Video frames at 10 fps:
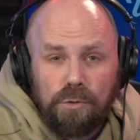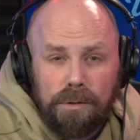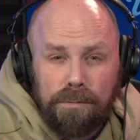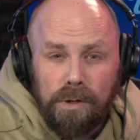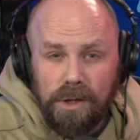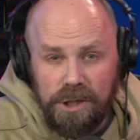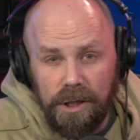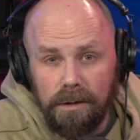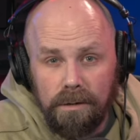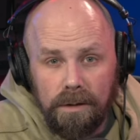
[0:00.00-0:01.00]
with
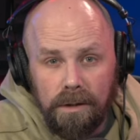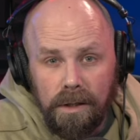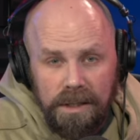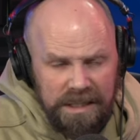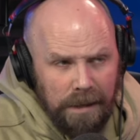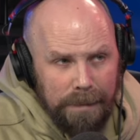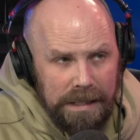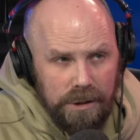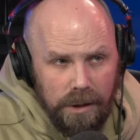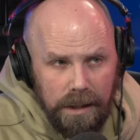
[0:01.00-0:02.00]
mutagen.
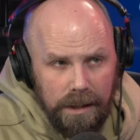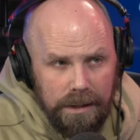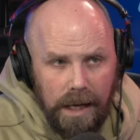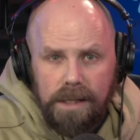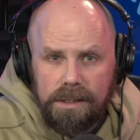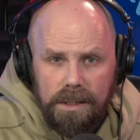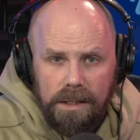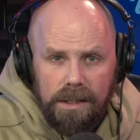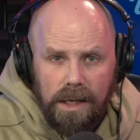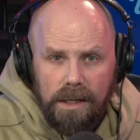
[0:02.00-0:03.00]
Somebody took
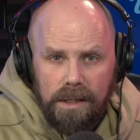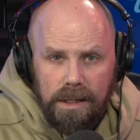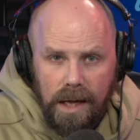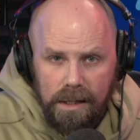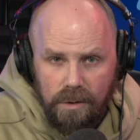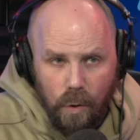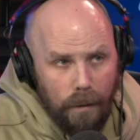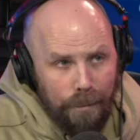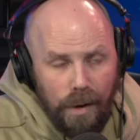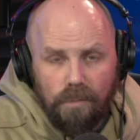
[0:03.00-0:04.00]
1998
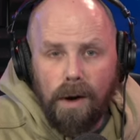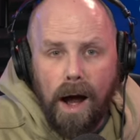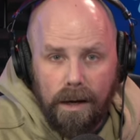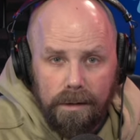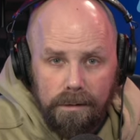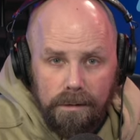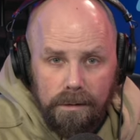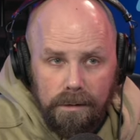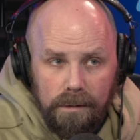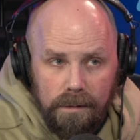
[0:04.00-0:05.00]
corporate Rock,
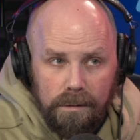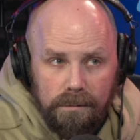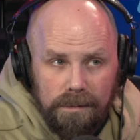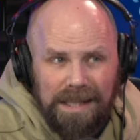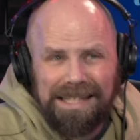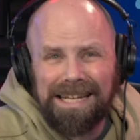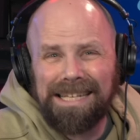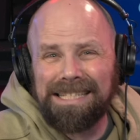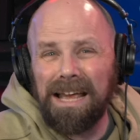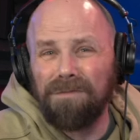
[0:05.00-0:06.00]

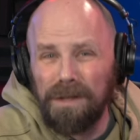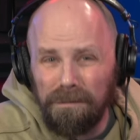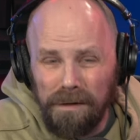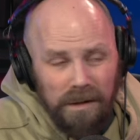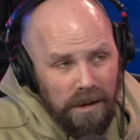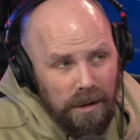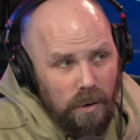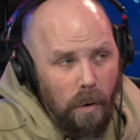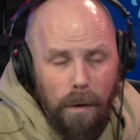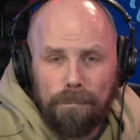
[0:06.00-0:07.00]
1997 even,
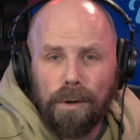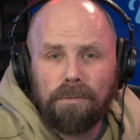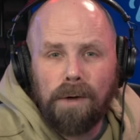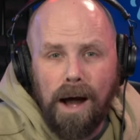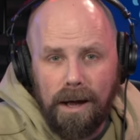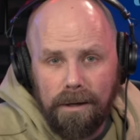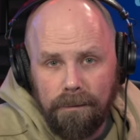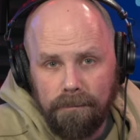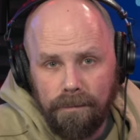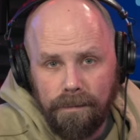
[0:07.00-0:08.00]
corporate Rock,
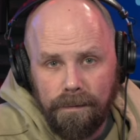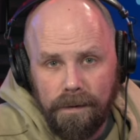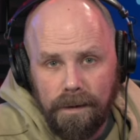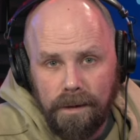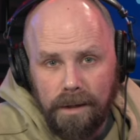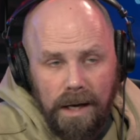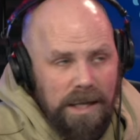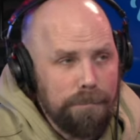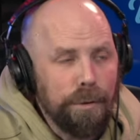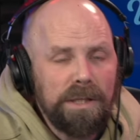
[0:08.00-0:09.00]
and
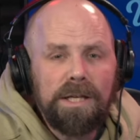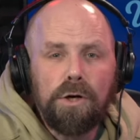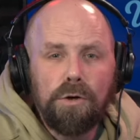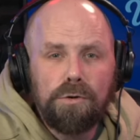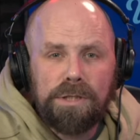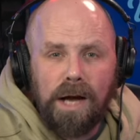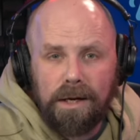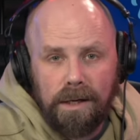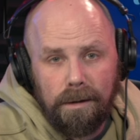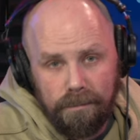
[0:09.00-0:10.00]
they put the ooze
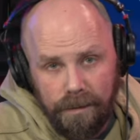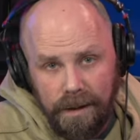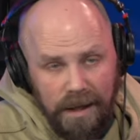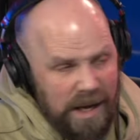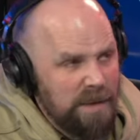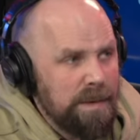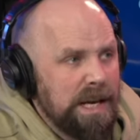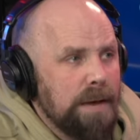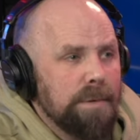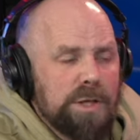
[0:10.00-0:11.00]
on him, and he
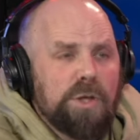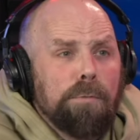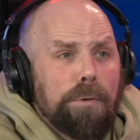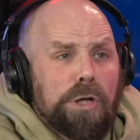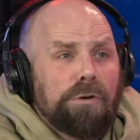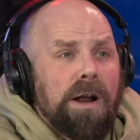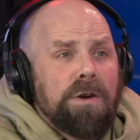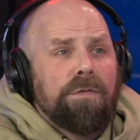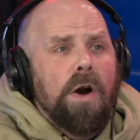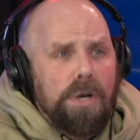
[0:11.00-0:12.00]
became the Super
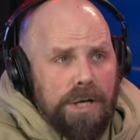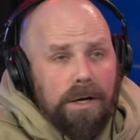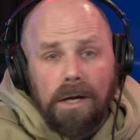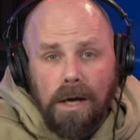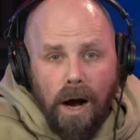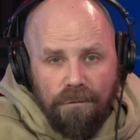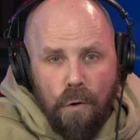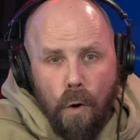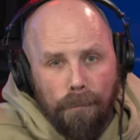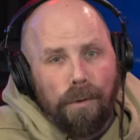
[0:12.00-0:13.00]
Shredder version of
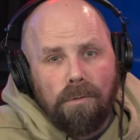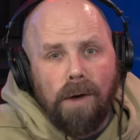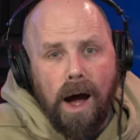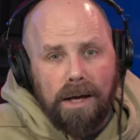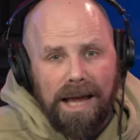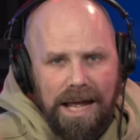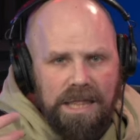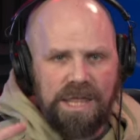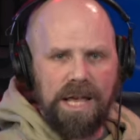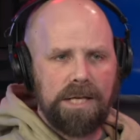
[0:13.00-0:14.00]
corporate Rock.
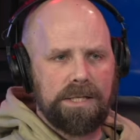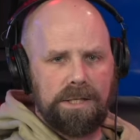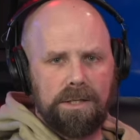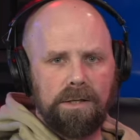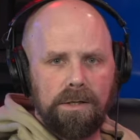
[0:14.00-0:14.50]
And this